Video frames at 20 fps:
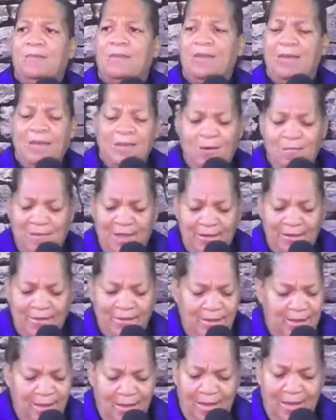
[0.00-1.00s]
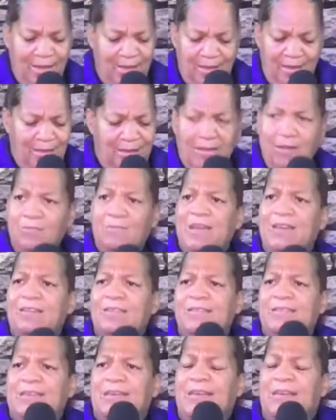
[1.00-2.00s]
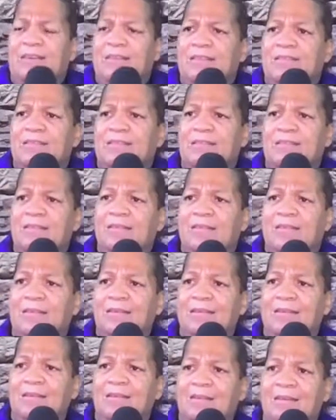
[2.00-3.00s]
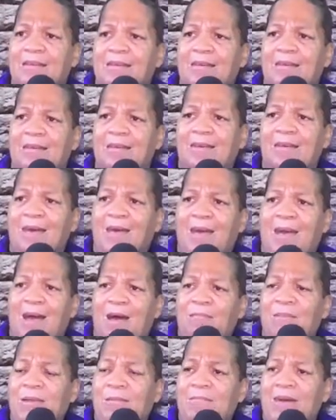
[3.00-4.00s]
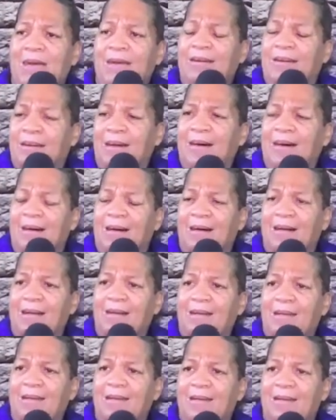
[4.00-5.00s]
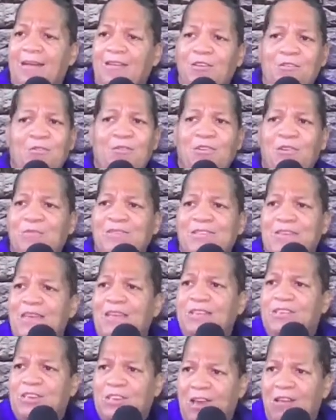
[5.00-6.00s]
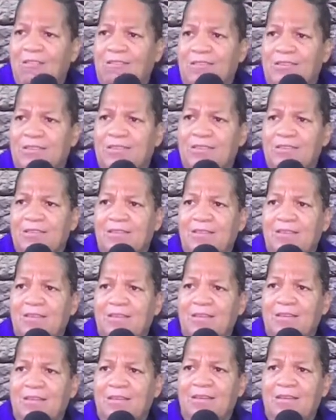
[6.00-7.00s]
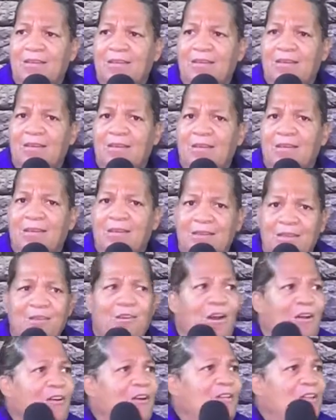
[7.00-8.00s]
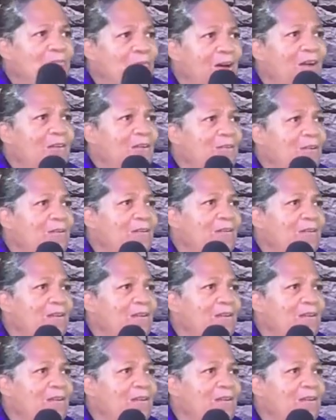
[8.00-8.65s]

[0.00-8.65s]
It don't make it, it don't make no sense. I mean, my God, you, you was in church. You heard the word.